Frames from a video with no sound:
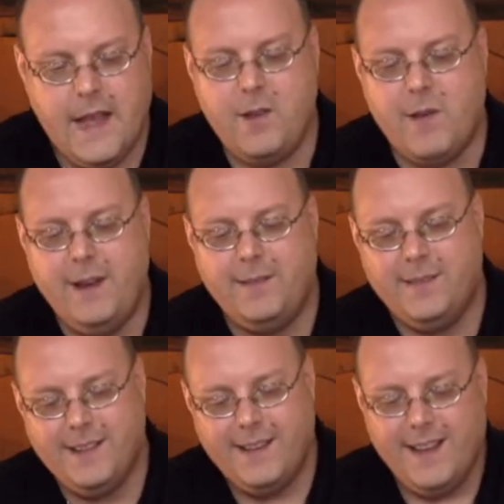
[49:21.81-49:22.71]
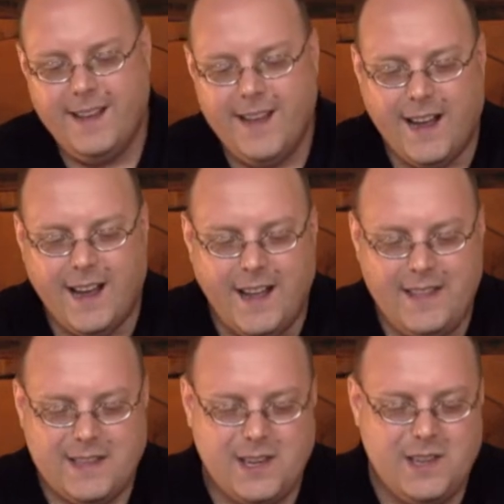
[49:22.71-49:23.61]
Anyway, uh,
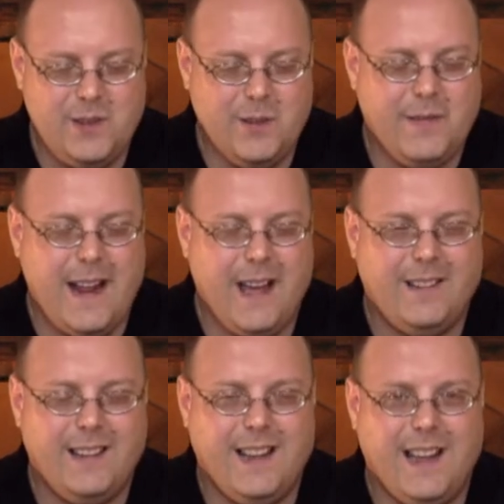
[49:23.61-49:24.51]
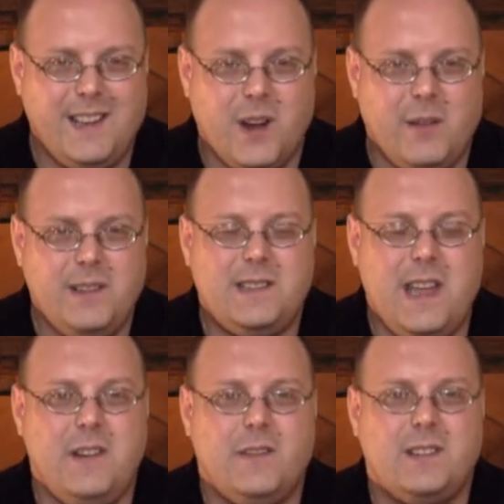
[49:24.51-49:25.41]
that's going to do it for now. Uh, as always,
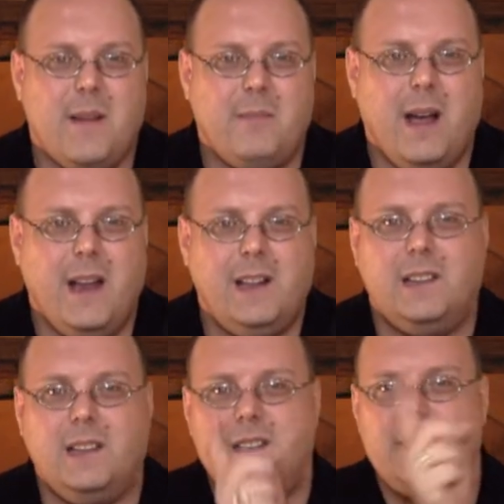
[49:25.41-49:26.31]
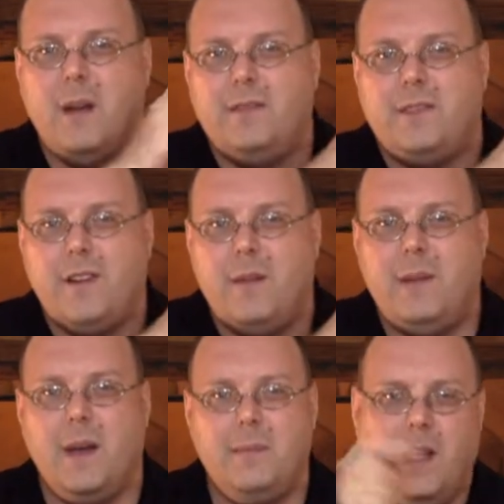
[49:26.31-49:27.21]
thank you for stopping by. Click the links above to friend
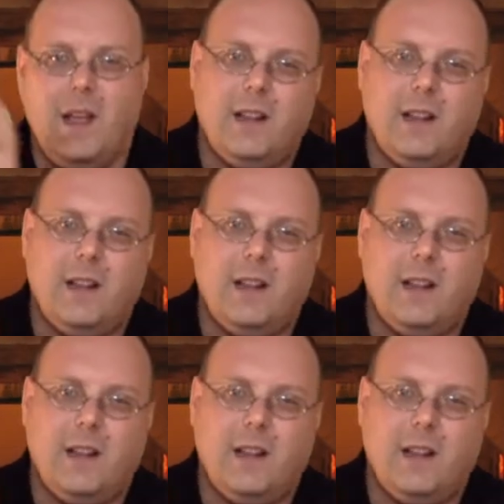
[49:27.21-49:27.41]
me up.